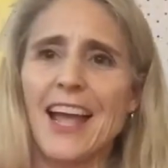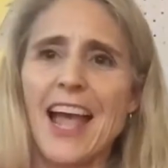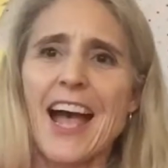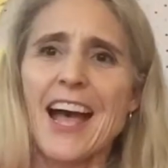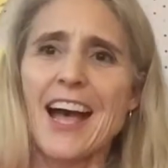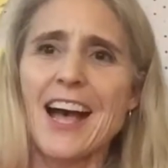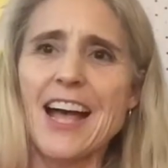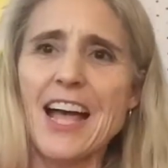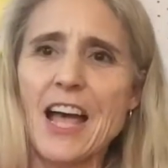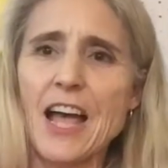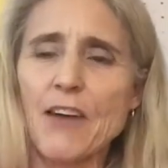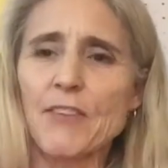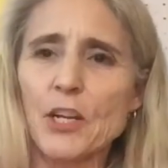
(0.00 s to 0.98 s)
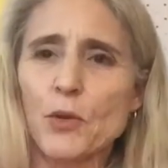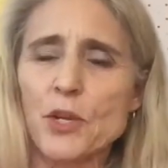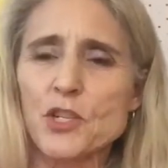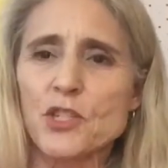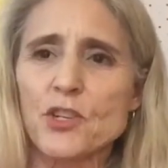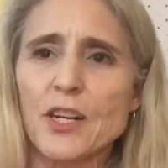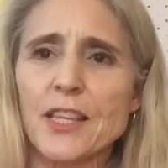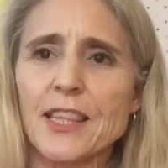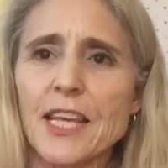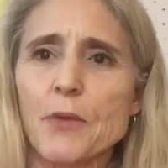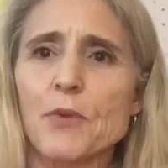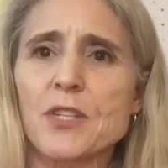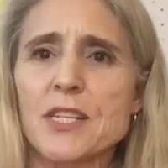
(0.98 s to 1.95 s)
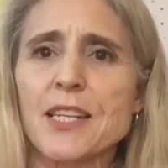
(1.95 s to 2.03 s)
Have any questions or anything?
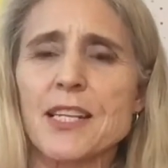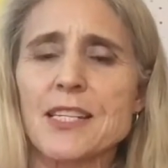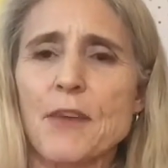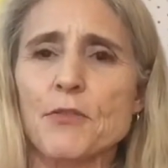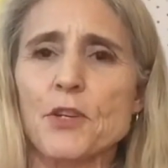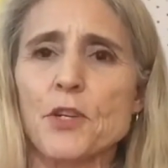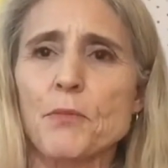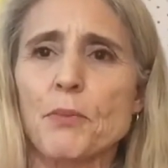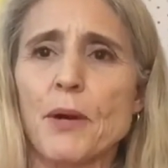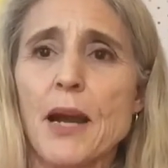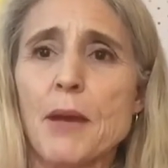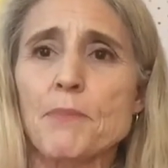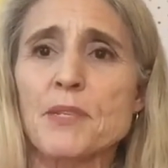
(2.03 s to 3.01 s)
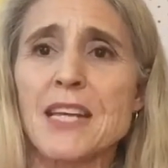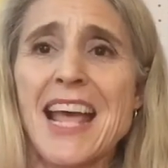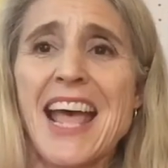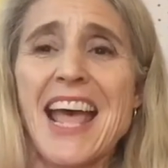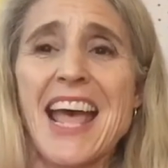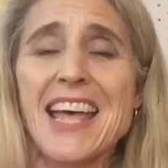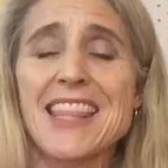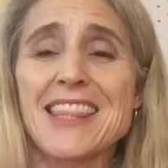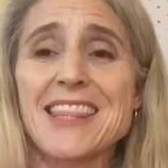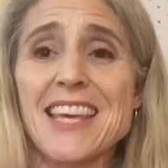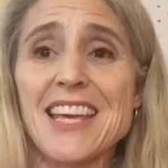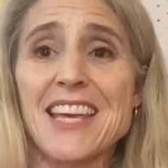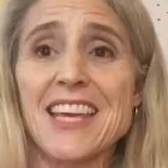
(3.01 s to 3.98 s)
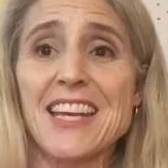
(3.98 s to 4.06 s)
We'll see you this afternoon, perhaps. And
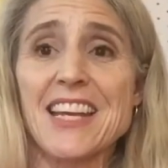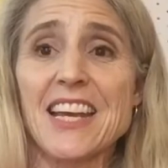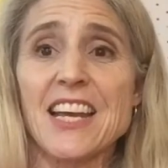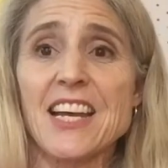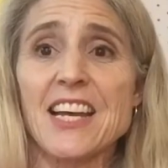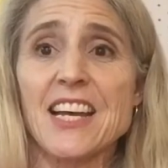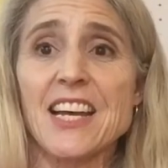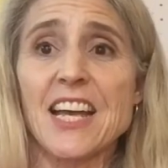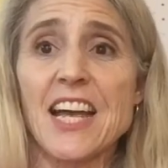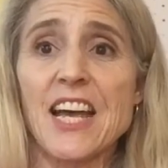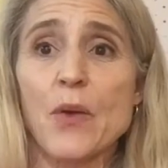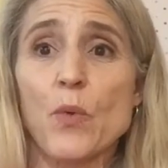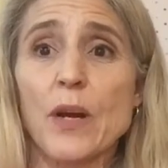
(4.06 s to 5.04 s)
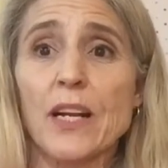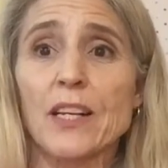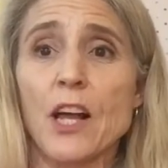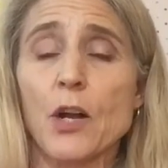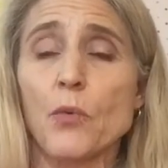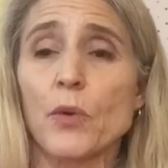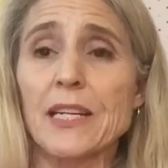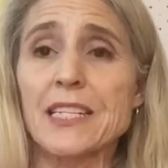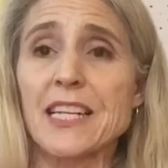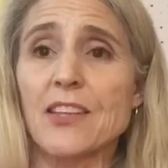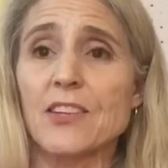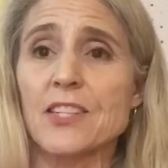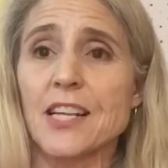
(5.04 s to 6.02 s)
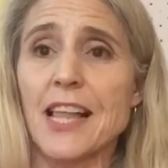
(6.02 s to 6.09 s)
then at 1 o'clock, we'll get together
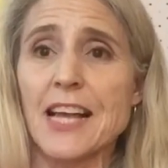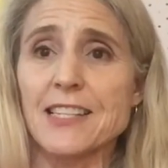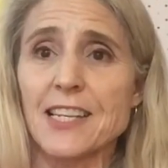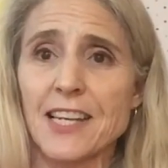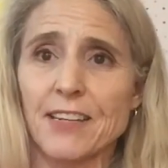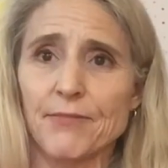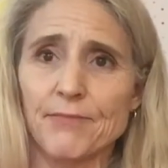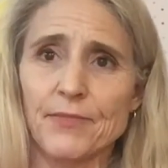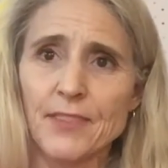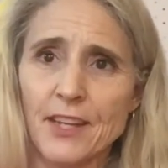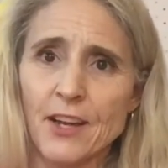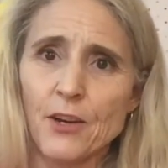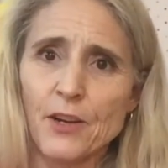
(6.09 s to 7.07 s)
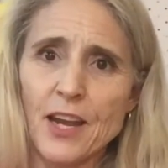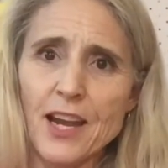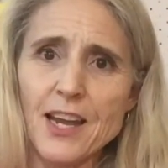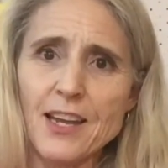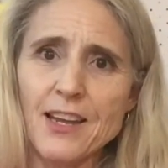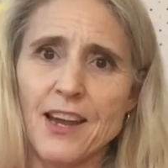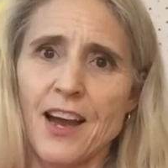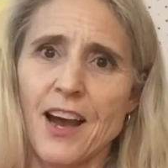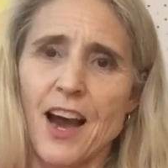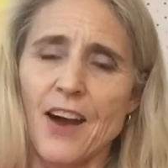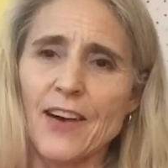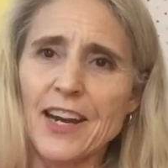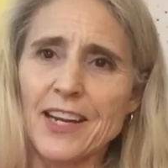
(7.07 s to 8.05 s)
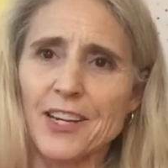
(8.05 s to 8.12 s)
as a class again. Okay? All
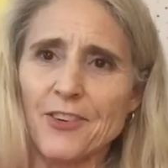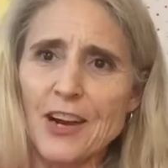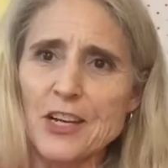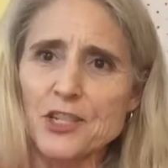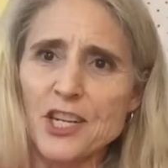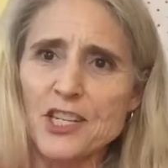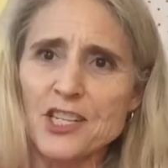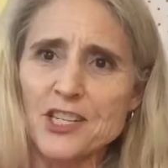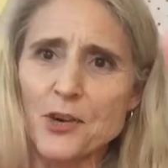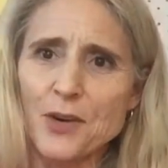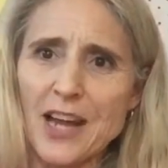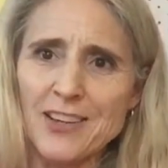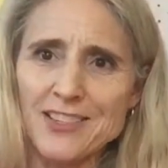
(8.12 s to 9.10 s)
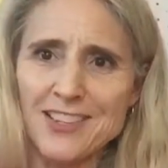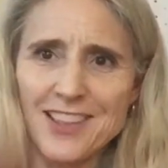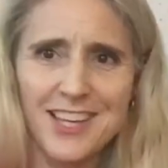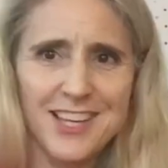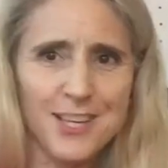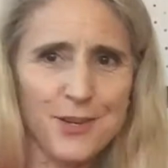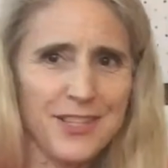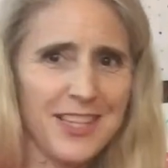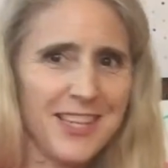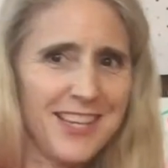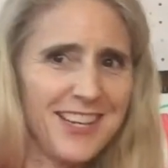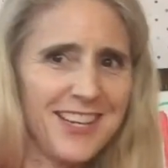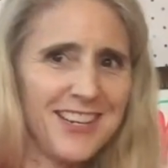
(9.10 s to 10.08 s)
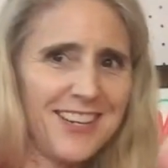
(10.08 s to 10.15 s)
right. Congratulations going out to the Q and the
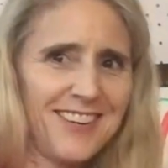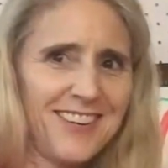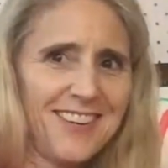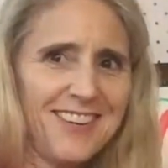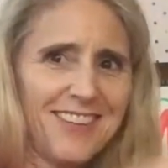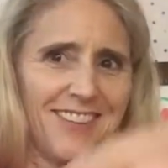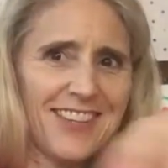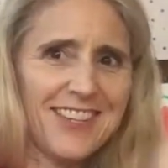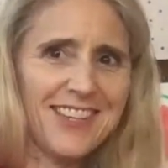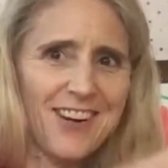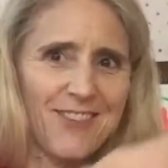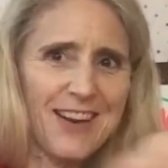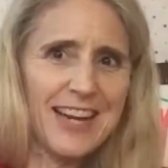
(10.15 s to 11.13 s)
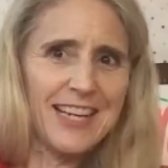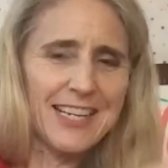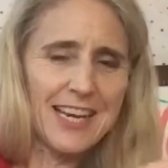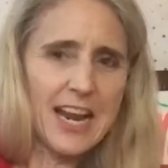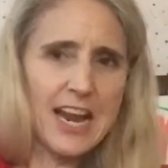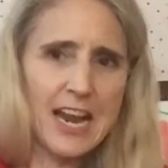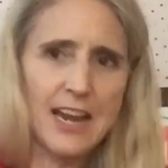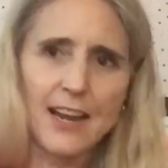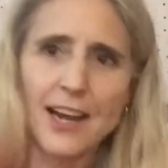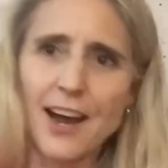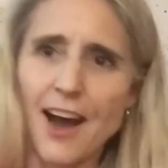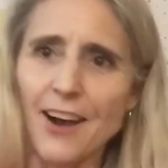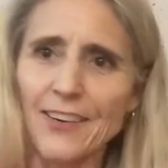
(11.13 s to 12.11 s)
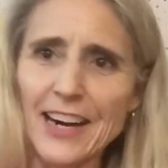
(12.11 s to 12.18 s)
U. This is our wedding day.
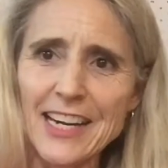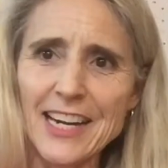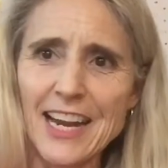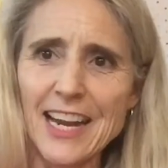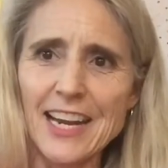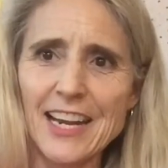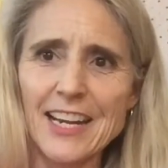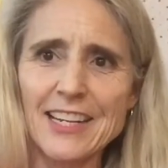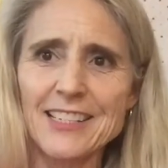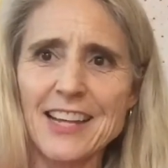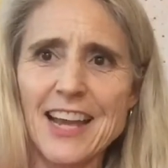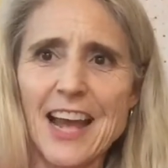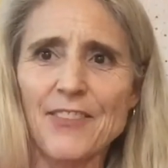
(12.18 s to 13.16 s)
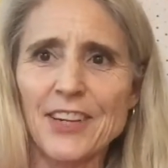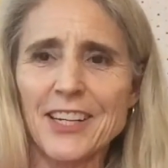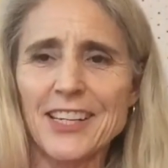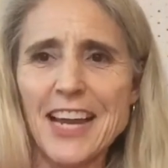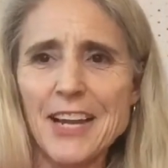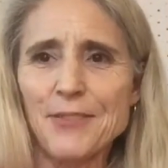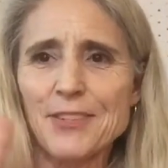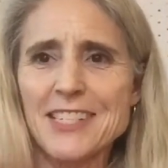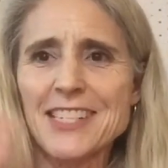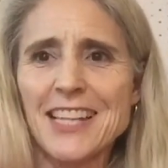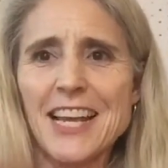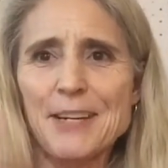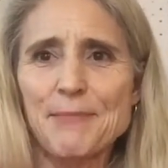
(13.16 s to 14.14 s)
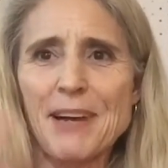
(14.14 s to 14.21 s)
All right. And have a good night. We'll see you
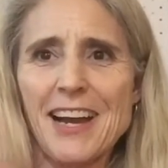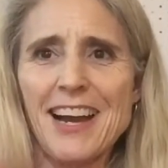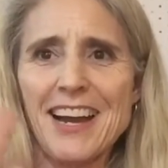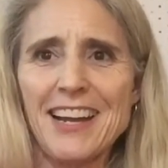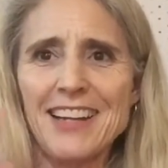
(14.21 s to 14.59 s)
later. Bye.